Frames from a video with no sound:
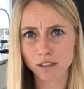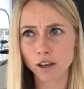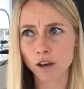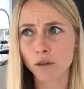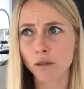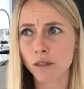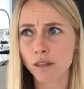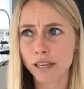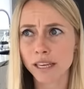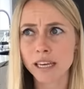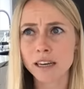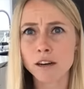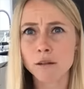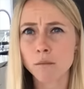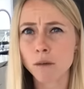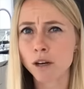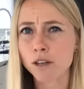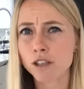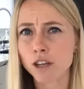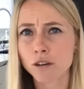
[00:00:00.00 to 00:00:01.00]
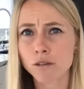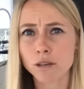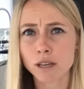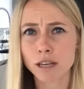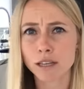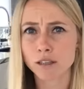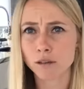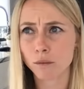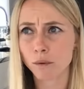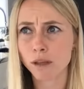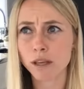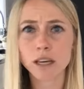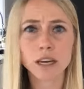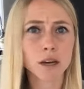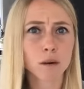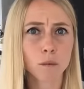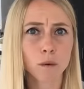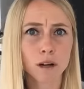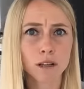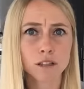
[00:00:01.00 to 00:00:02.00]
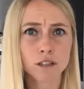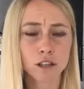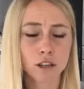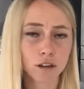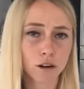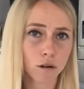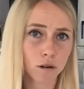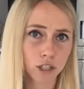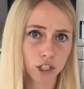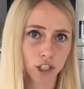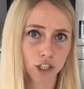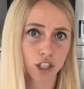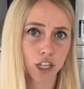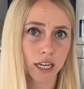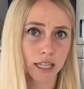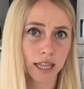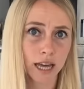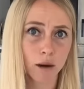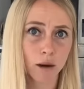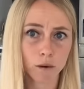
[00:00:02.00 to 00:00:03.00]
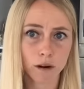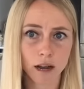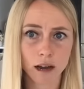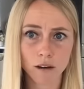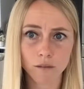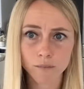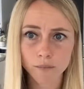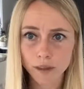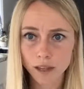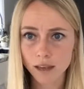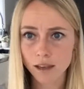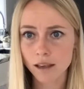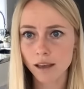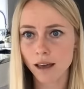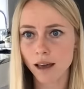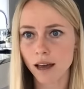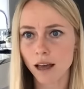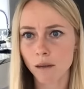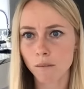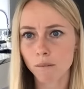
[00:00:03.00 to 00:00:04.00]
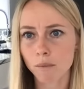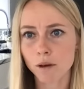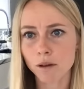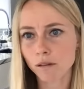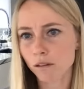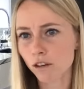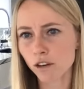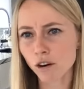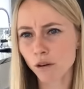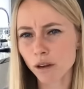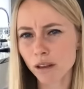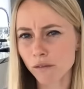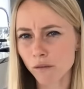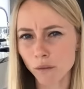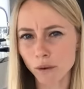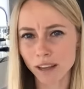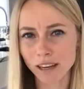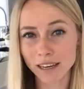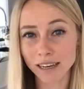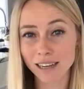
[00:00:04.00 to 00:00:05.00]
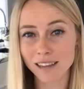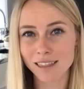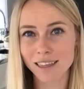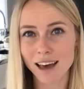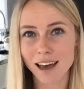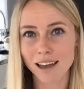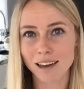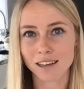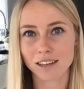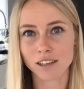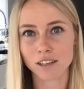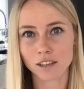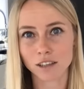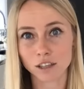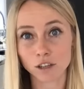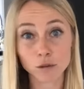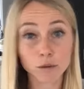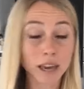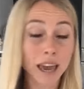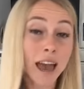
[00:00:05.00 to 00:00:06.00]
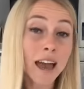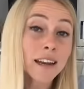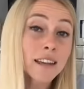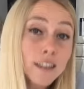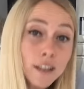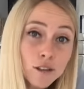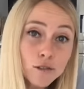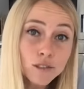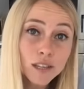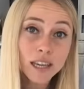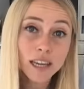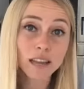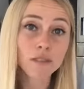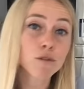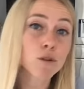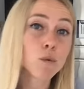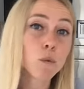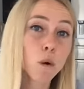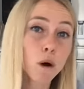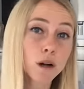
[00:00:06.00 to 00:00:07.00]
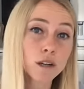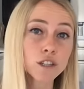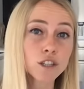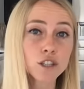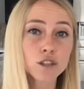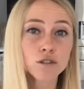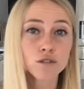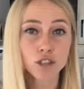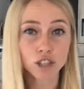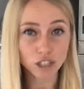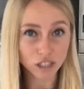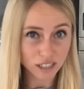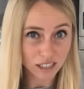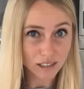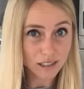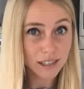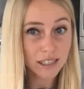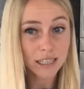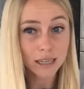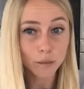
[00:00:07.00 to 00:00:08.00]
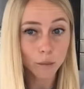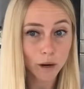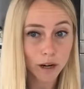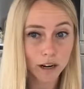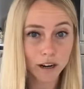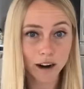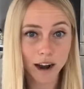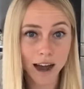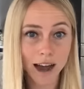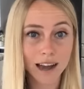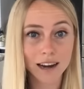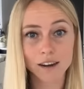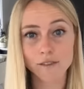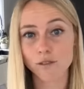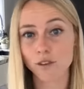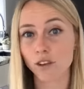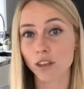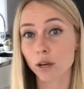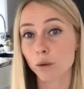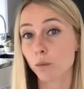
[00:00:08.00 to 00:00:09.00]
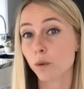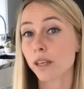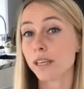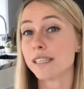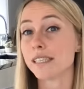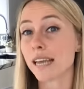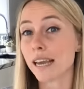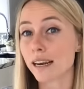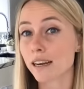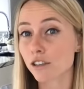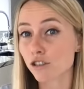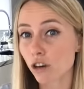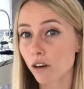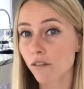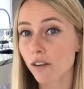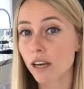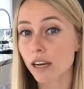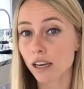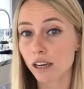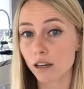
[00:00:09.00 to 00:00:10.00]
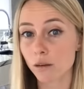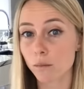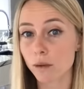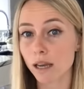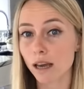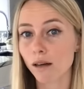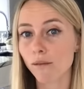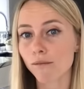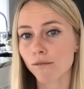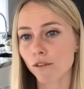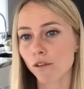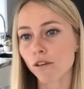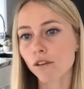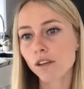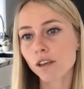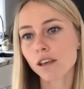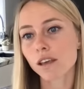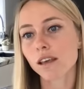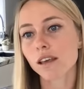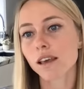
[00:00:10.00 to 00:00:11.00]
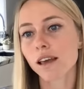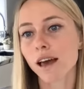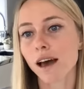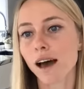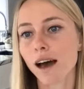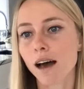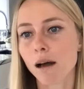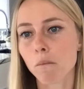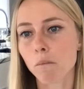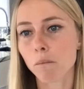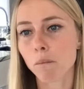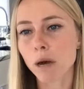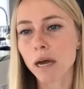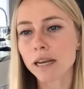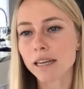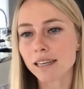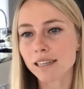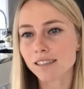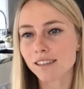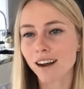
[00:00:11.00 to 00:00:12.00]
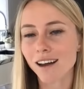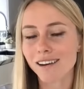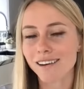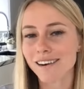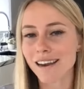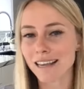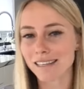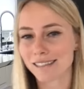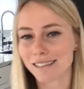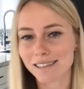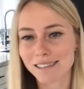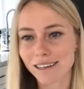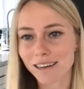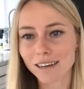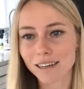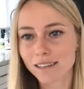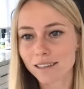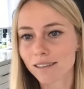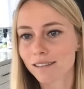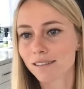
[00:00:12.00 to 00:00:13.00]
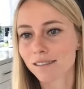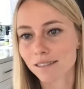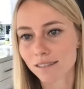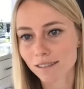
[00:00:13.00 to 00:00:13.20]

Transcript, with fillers: So Keto Mojo is a really good one. So you could always just check that one out. Um, but you don't even really need that. You can use it if you want to, just to see where you're at. And if you're like really data driven, it could be helpful, um, but it's not necessary.